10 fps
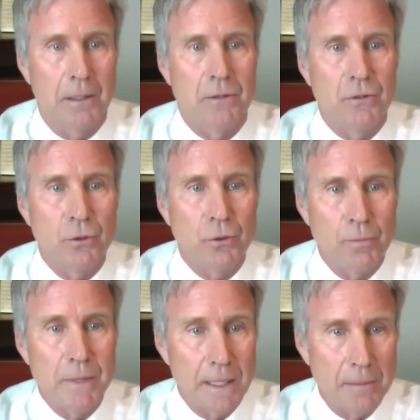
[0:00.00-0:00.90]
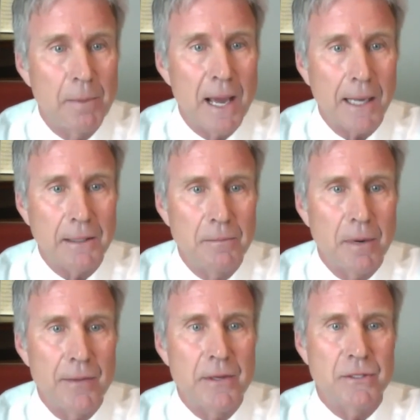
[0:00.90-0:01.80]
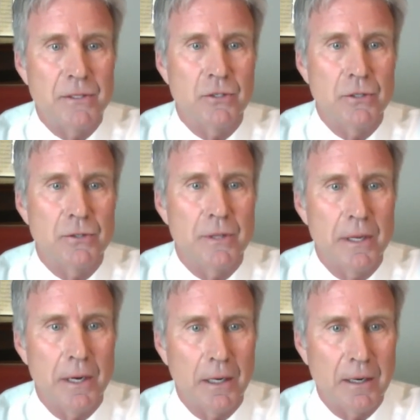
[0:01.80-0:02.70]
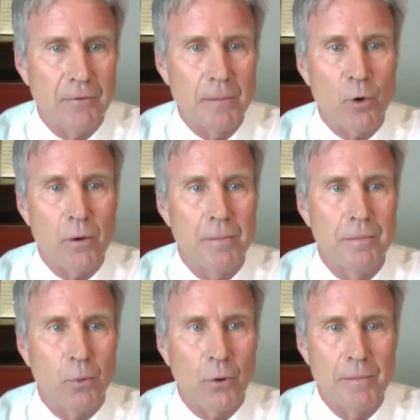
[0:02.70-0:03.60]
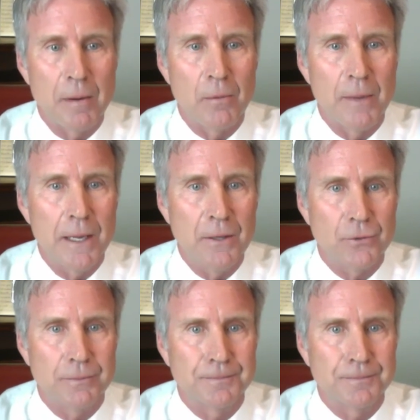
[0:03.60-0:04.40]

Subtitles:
to be impacted by the decisions that a governing board member makes.